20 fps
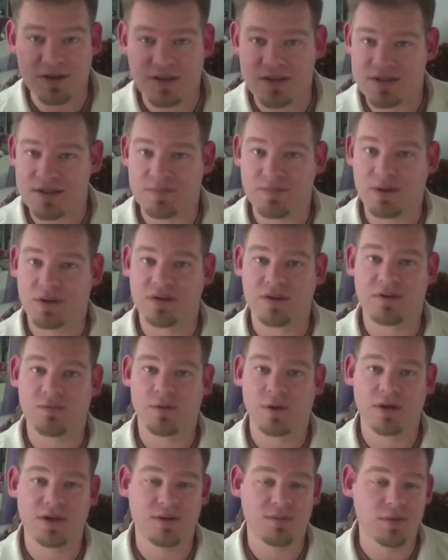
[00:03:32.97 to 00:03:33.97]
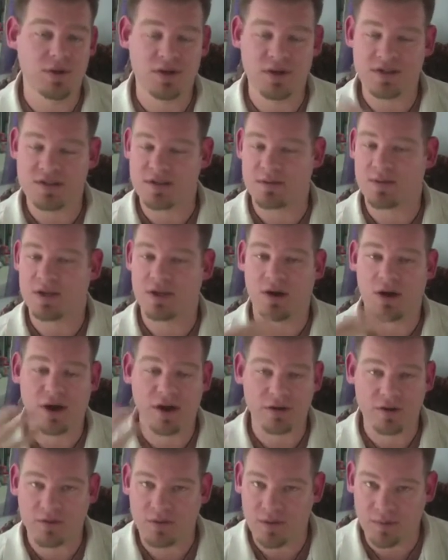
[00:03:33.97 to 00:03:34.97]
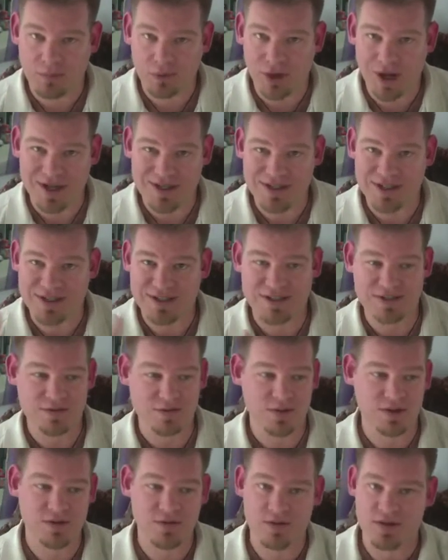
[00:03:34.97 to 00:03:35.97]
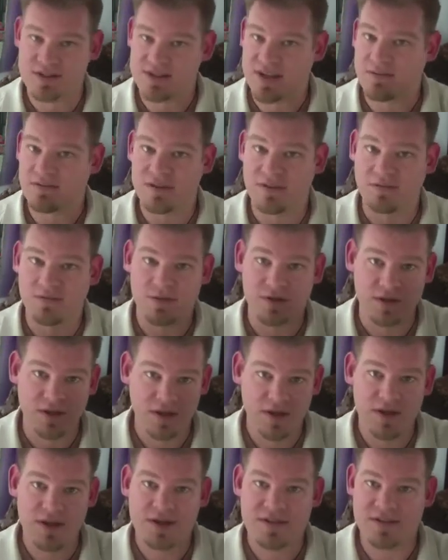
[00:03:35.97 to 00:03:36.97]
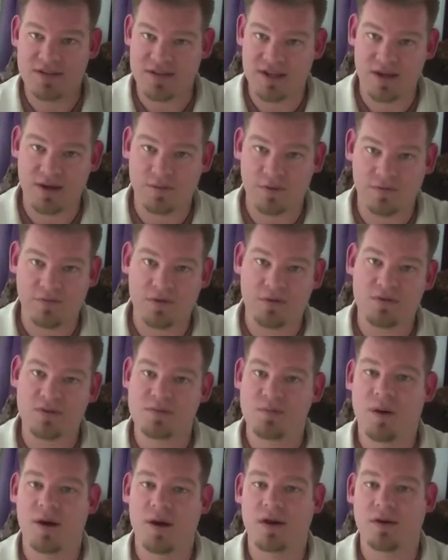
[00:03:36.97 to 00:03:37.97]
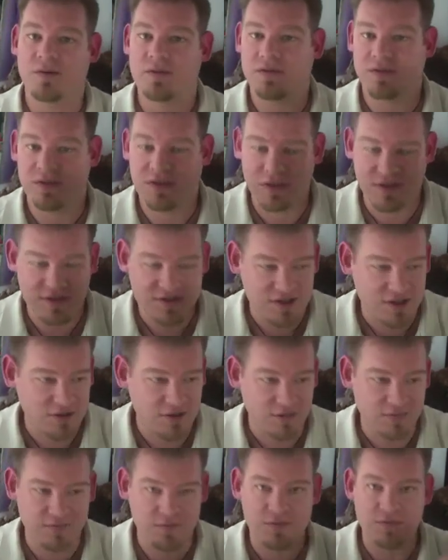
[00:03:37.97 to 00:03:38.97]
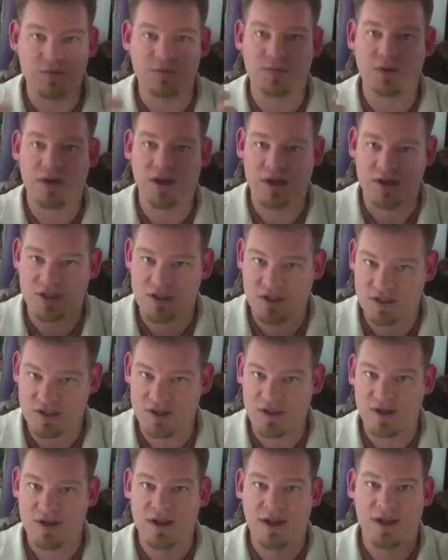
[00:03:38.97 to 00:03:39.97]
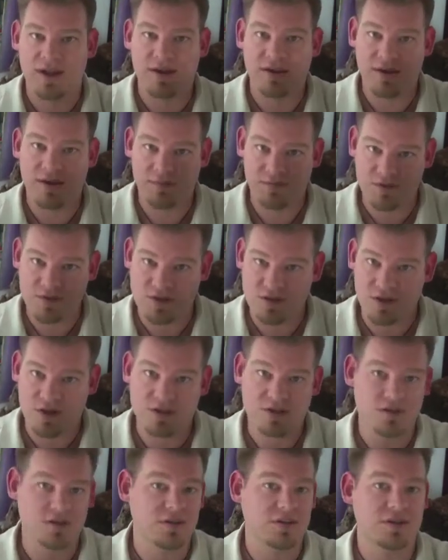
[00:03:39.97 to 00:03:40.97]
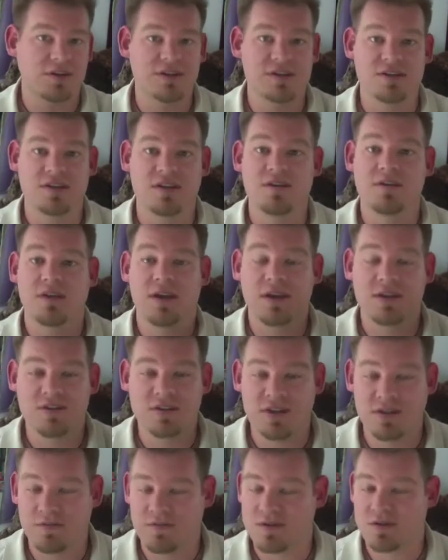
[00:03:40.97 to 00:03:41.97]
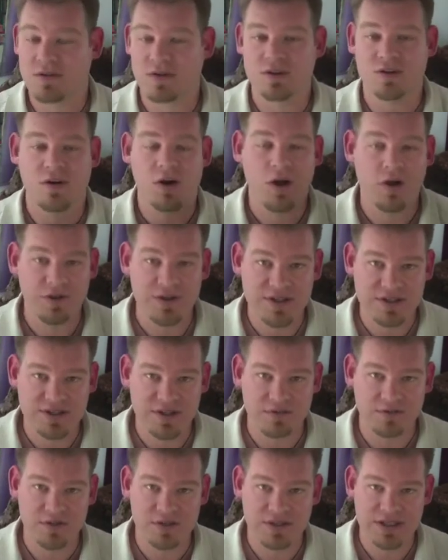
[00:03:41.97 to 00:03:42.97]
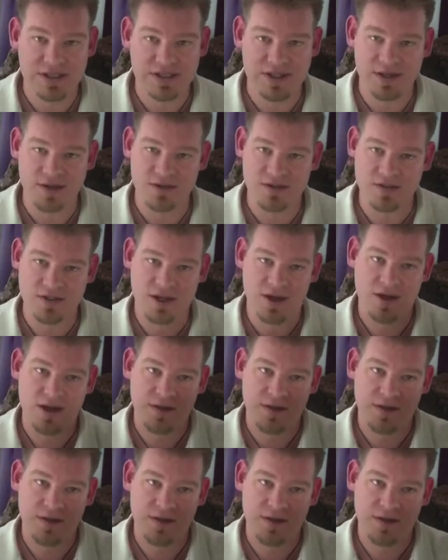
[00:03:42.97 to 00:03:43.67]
Because the building of one community is going to be an ongoing process as we do the seven different sustainable village models and continued food production and infrastructure and continued energy infrastructure, all these different details.